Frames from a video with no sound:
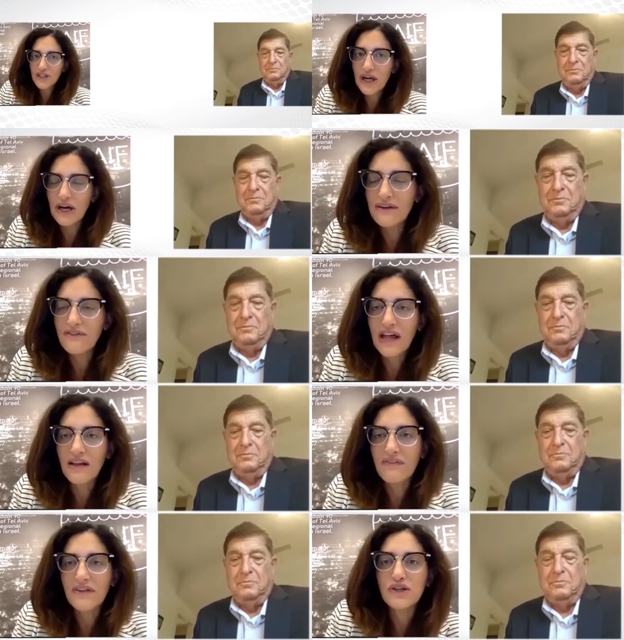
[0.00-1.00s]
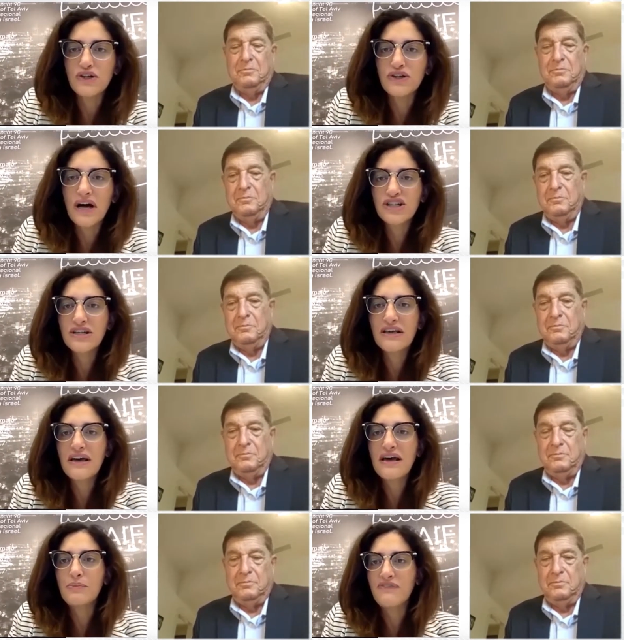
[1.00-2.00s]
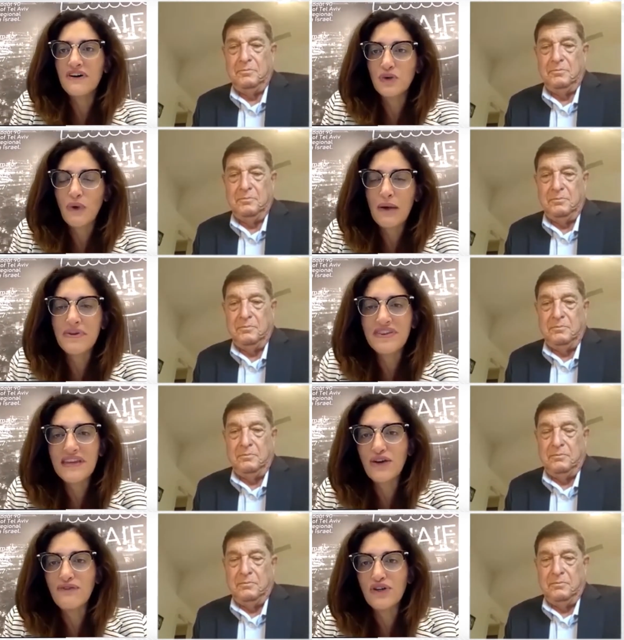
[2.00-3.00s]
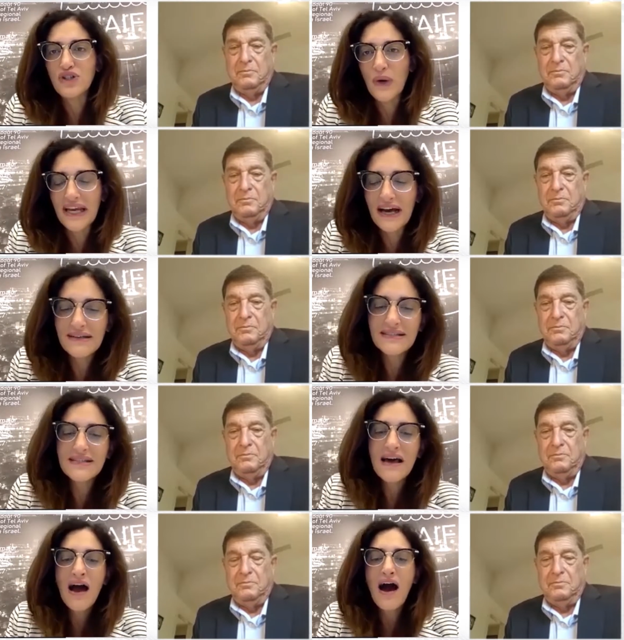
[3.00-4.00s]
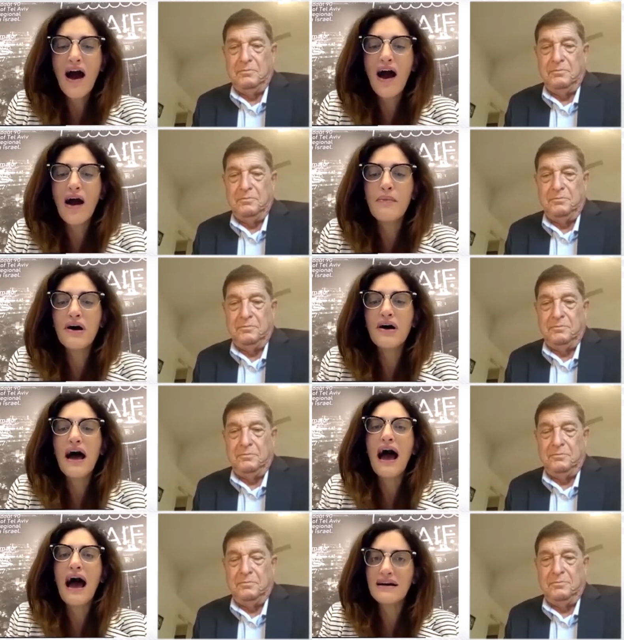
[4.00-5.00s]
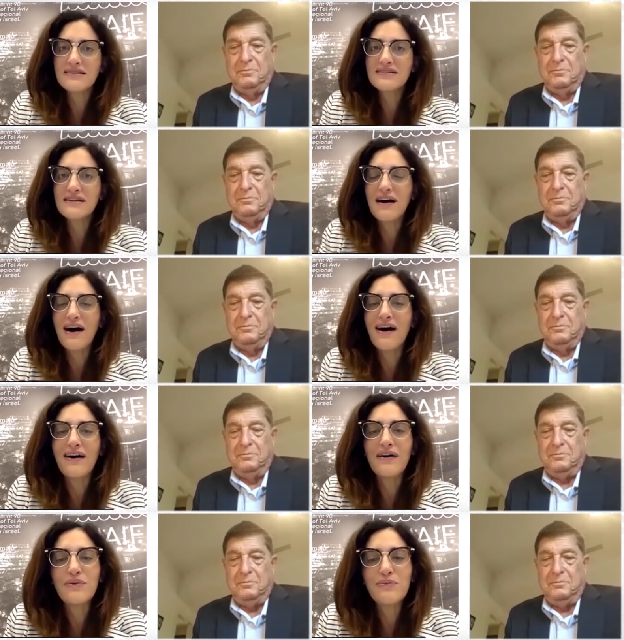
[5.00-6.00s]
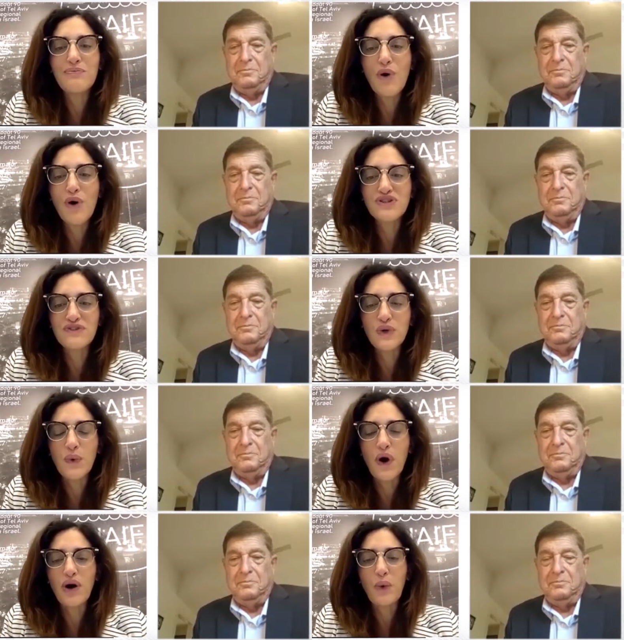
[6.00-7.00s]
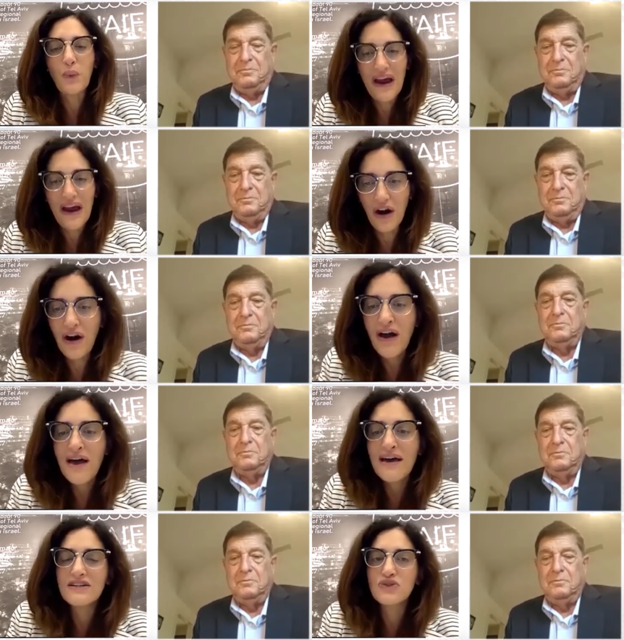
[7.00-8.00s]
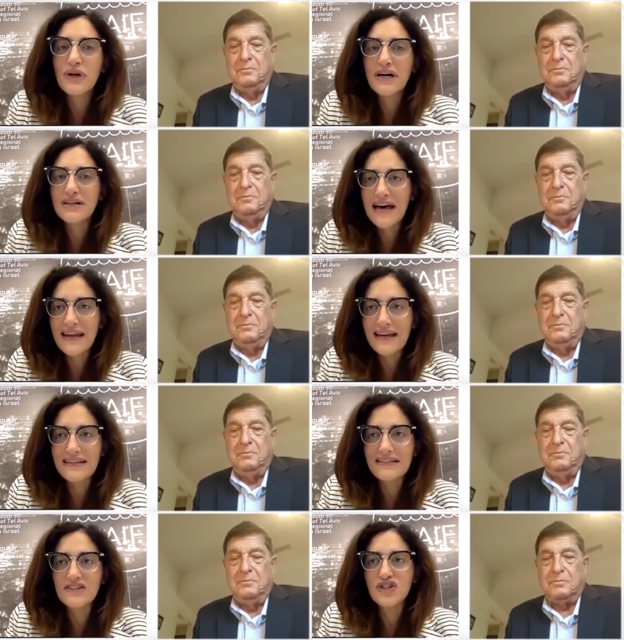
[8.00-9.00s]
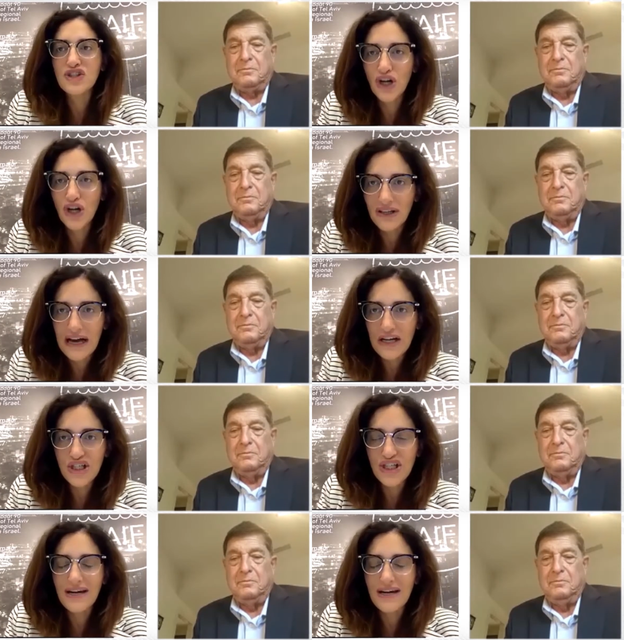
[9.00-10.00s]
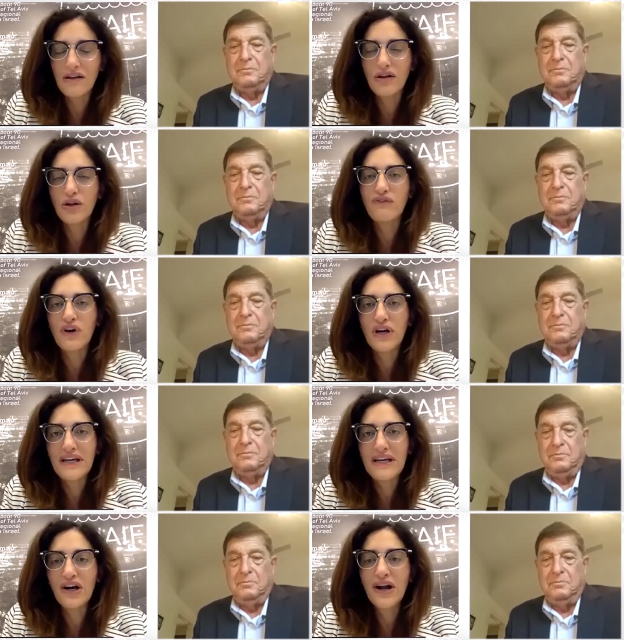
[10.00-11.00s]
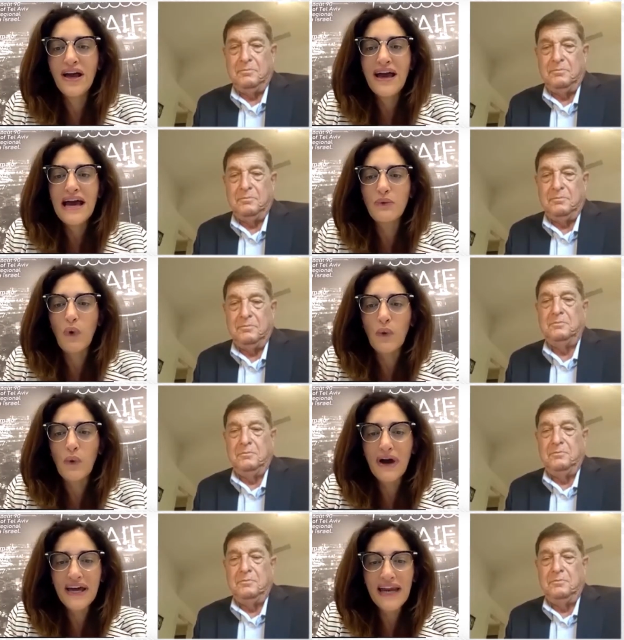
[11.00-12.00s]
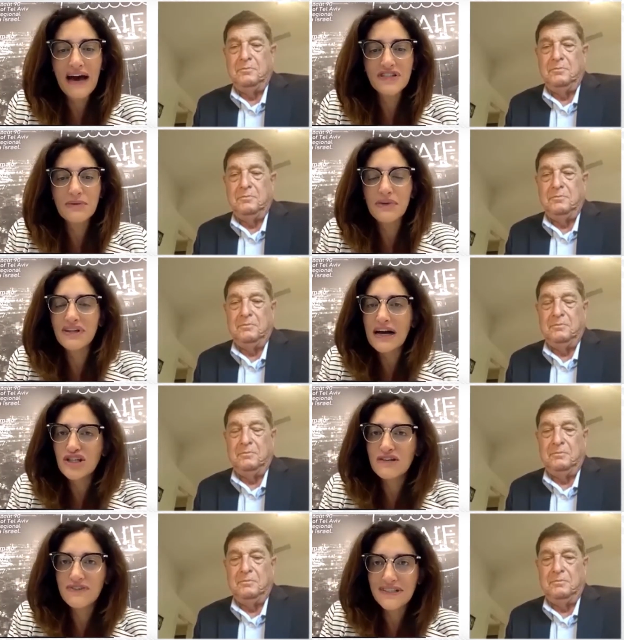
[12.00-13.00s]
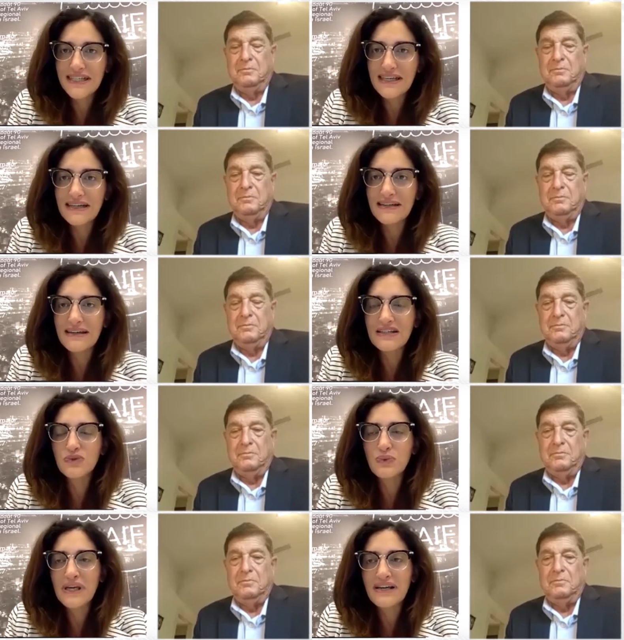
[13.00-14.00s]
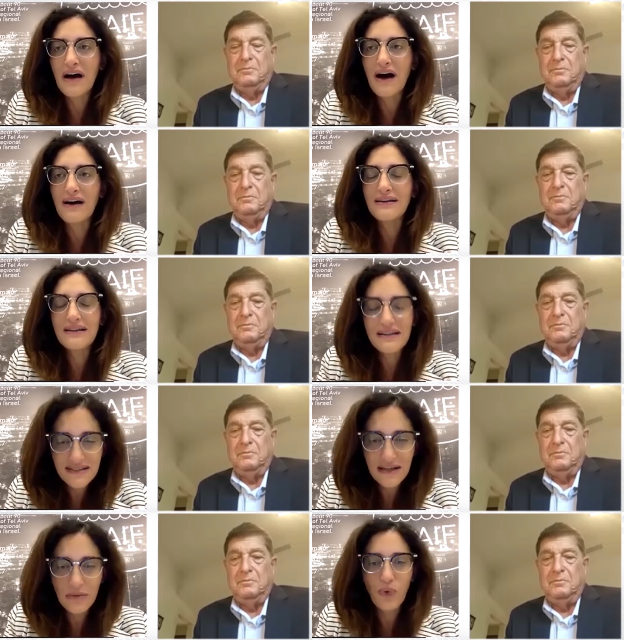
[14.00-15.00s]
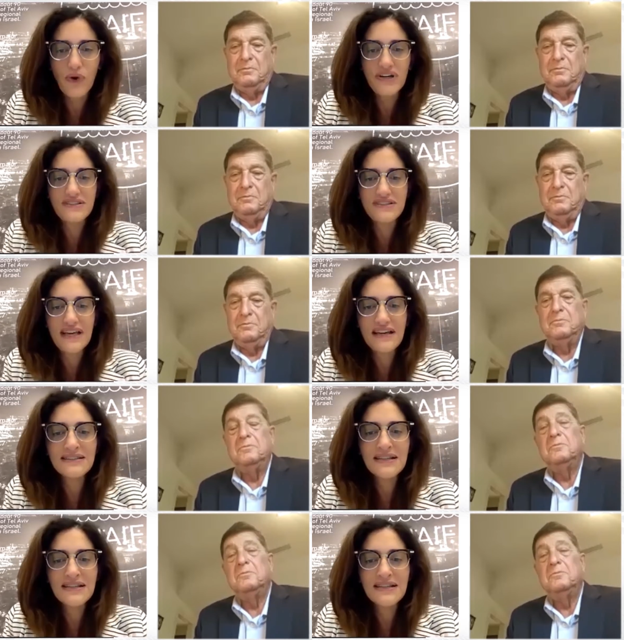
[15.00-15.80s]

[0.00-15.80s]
Speaker 1: Karen, for that lovely introduction, and Professor Weimann, thank you for joining us. Um, As uh, most of you are aware, Israel is heading into its third election in a little over a year. And while we might have some election fatigue, next week uh, is an important date.